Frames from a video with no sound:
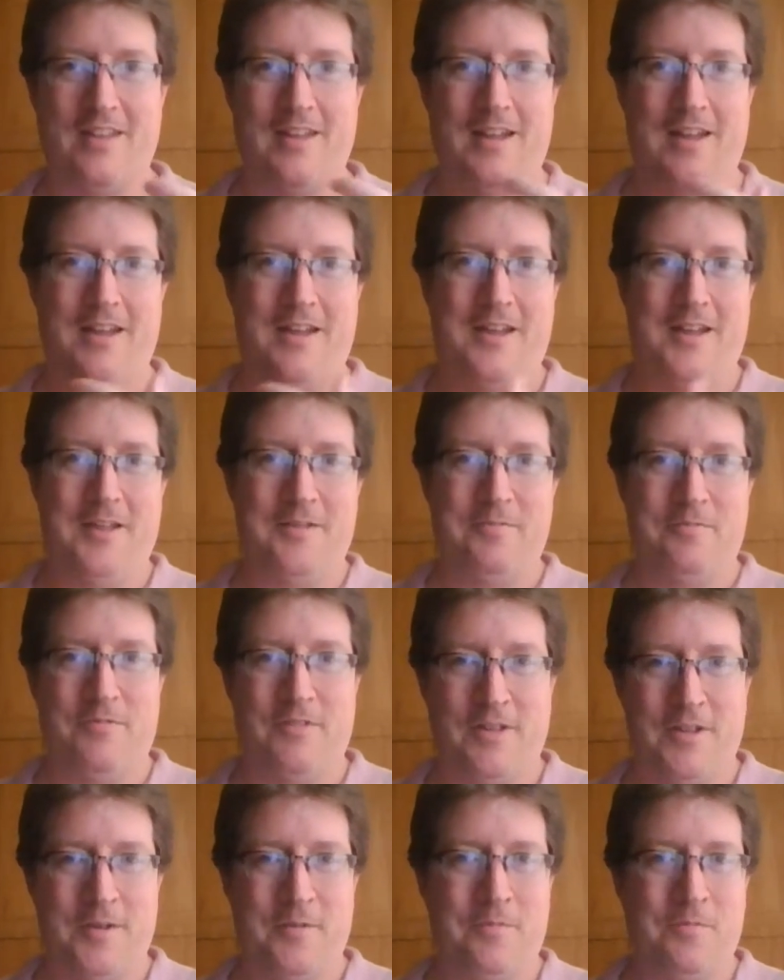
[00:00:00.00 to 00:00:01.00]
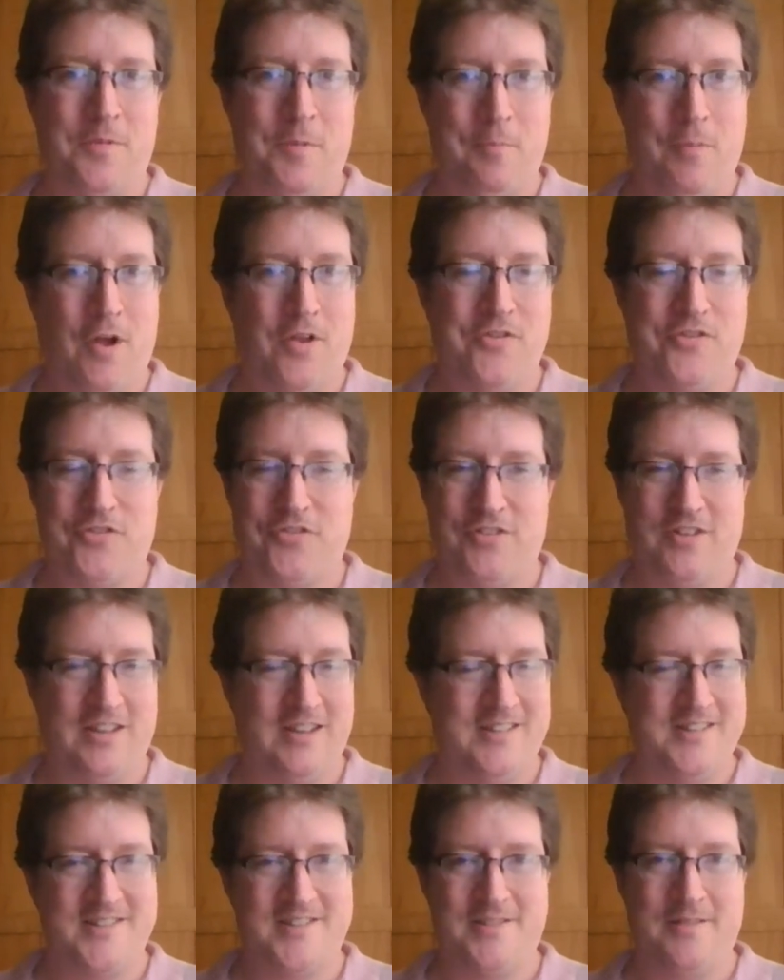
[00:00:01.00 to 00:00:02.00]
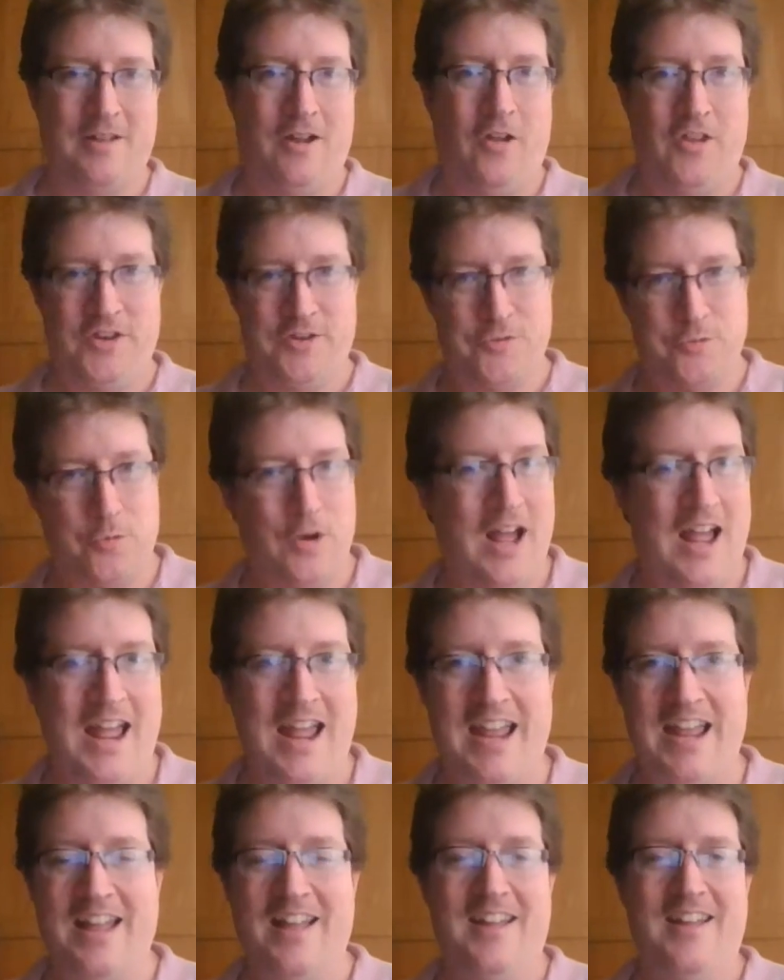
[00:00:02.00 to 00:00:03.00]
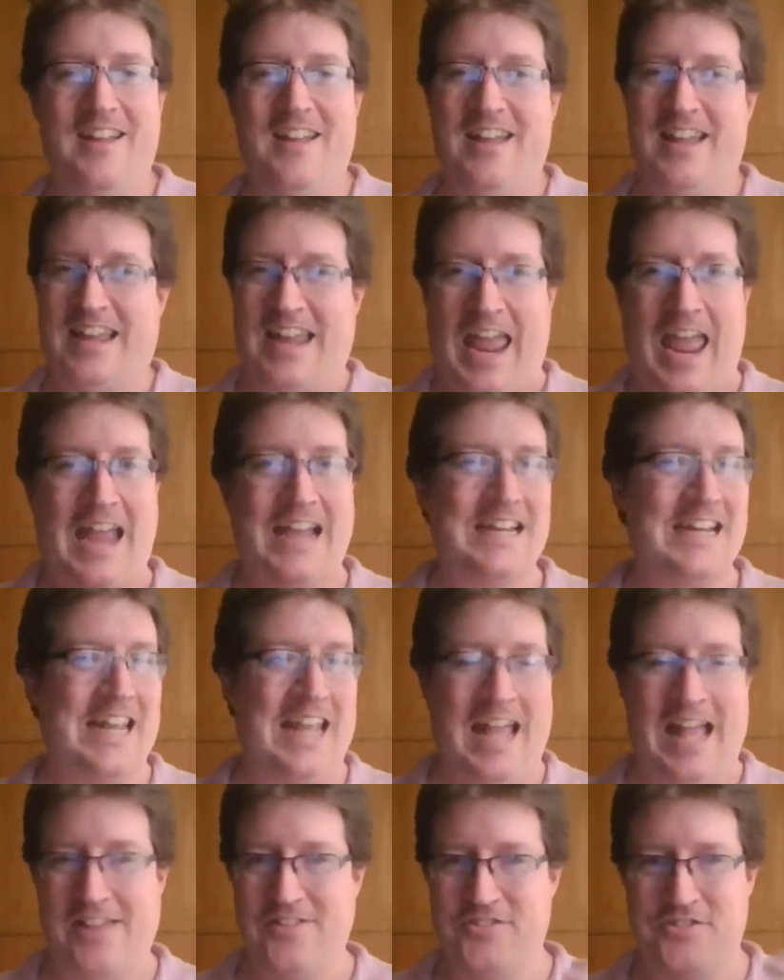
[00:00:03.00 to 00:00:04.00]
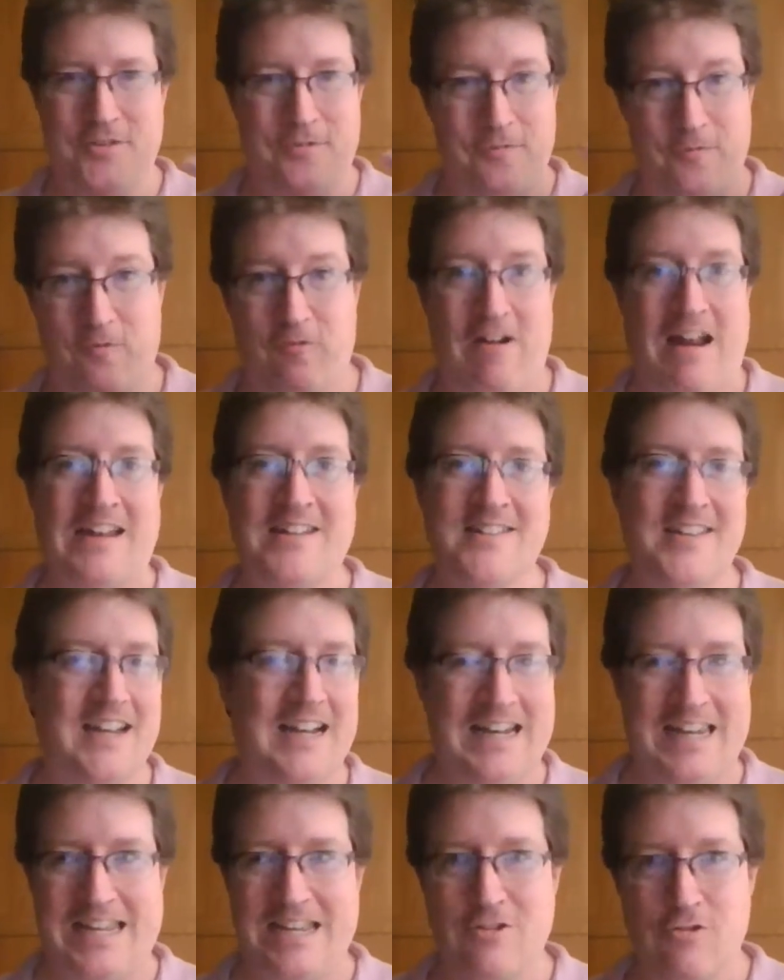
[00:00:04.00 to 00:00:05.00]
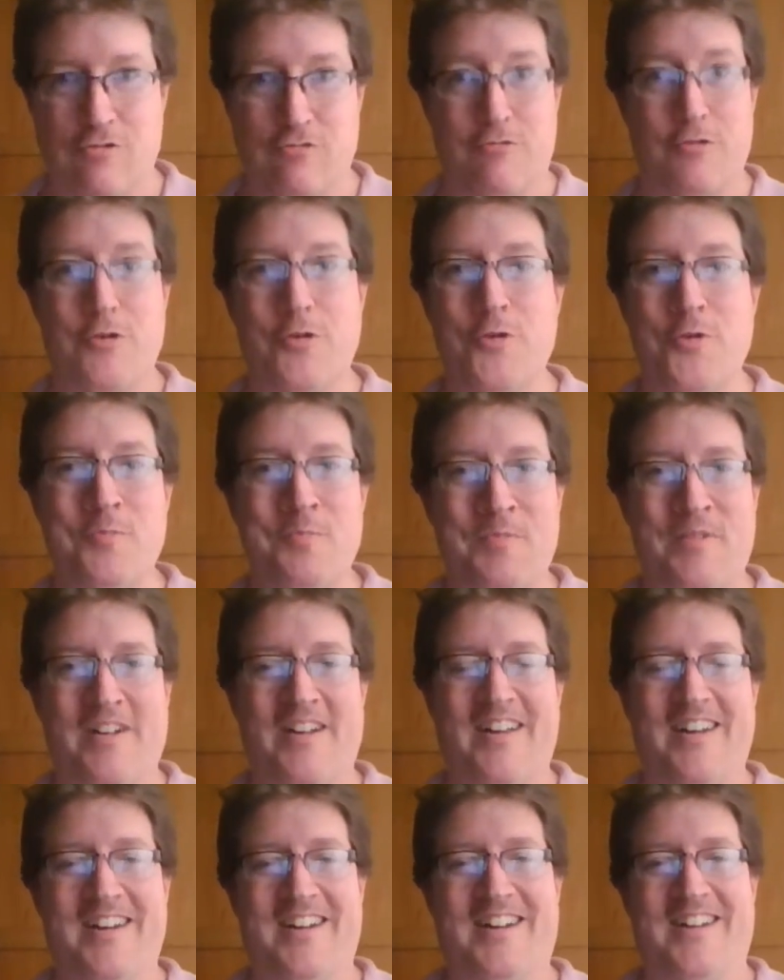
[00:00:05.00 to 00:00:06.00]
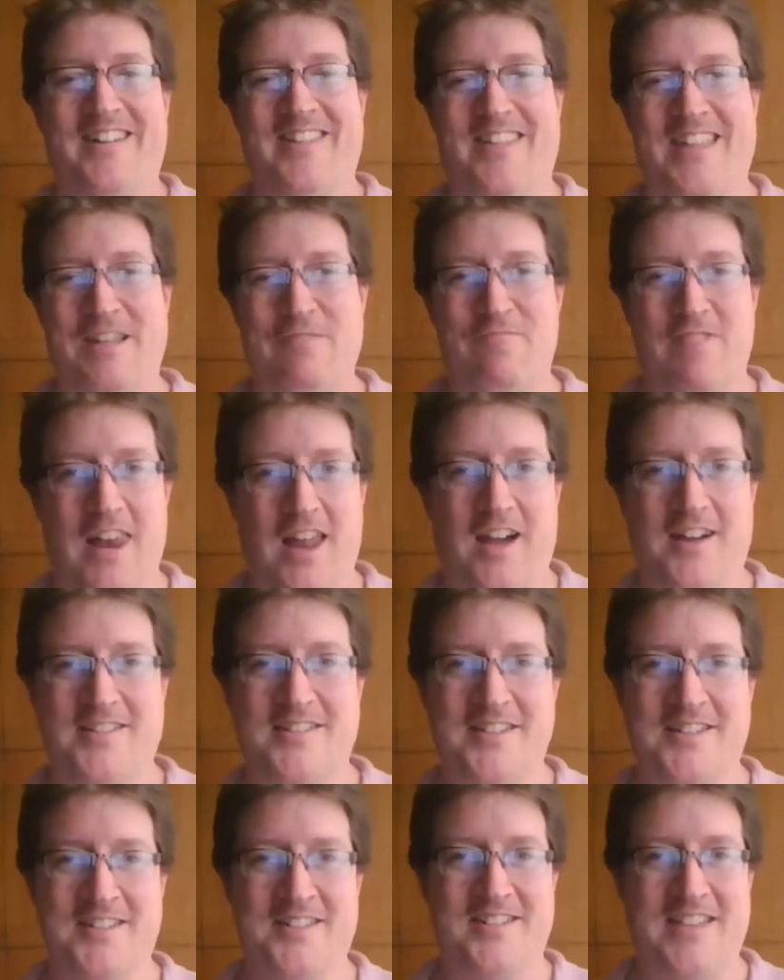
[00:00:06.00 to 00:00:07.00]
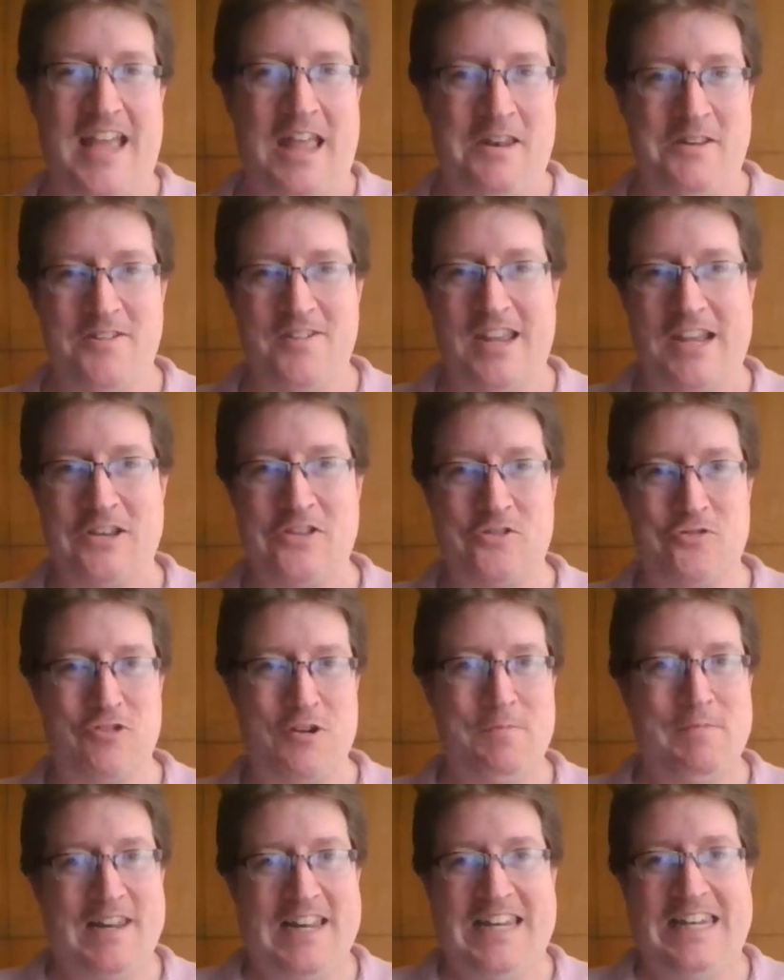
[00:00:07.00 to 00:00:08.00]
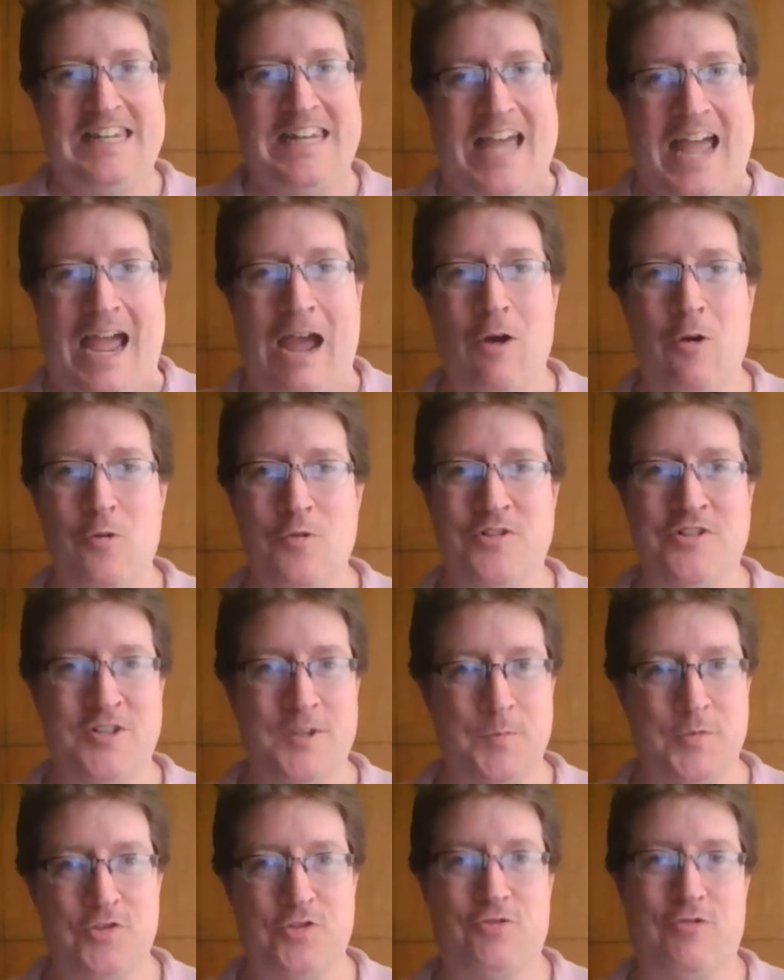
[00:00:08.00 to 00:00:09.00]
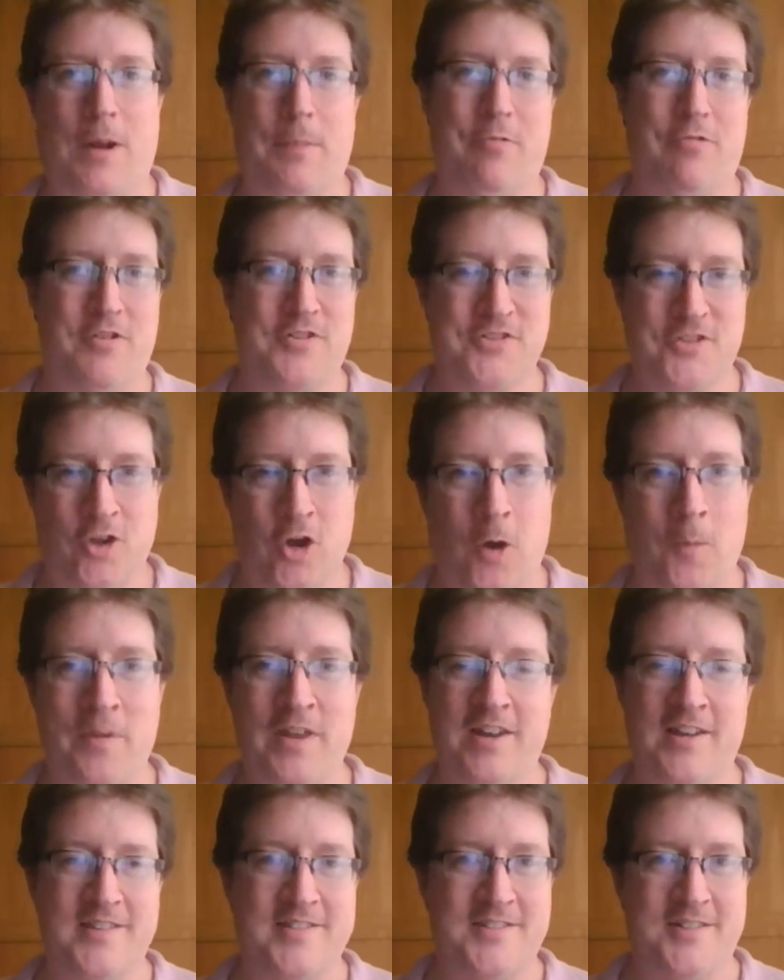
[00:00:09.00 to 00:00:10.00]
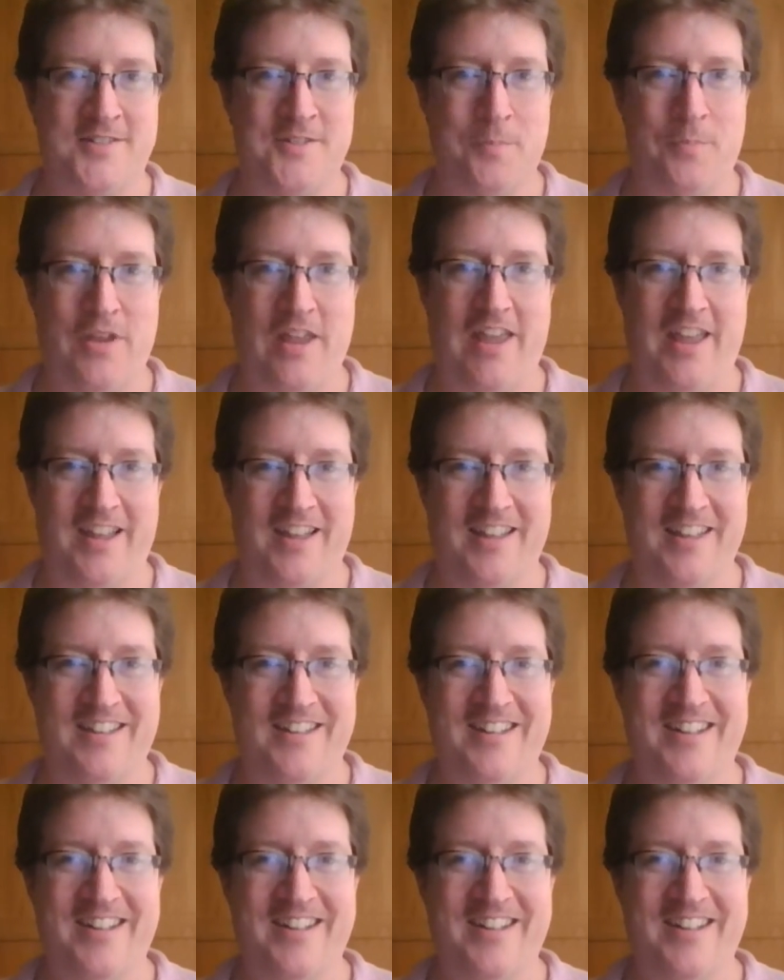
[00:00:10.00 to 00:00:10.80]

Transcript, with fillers: uh, the the boss is on his way. Cagney has to frantically groom the reluctant and extremely loud and obstreperous communist into being